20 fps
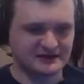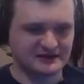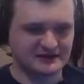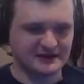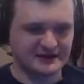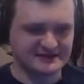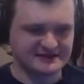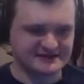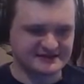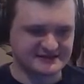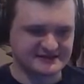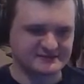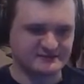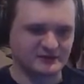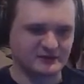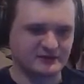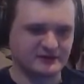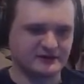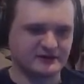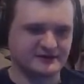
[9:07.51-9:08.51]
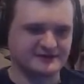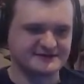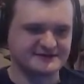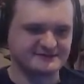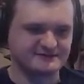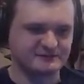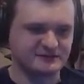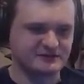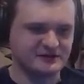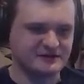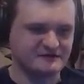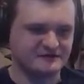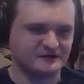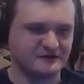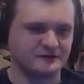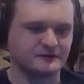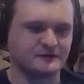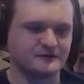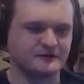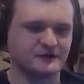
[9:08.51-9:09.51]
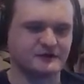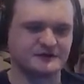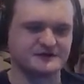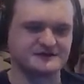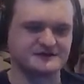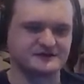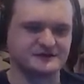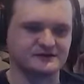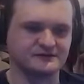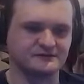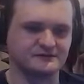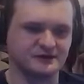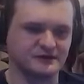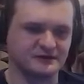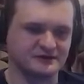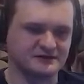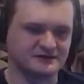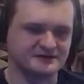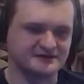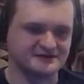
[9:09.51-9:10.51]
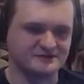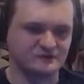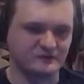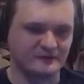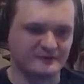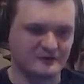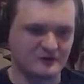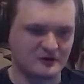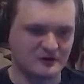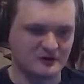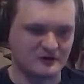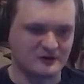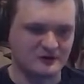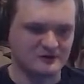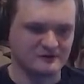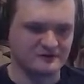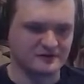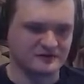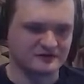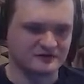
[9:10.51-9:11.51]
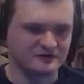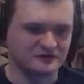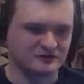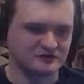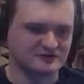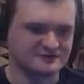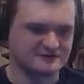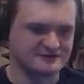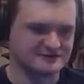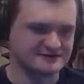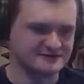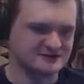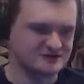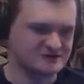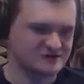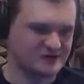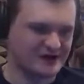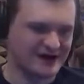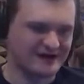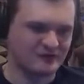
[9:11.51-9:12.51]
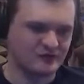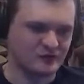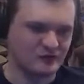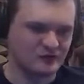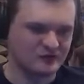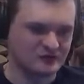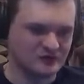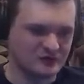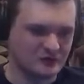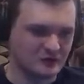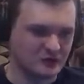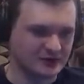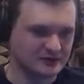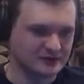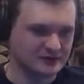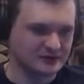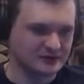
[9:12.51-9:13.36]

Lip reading: Nice and simple one. It's a pretty fun one, honestly. But let's just work our way over to the shrooms. Choose whatever movement you want.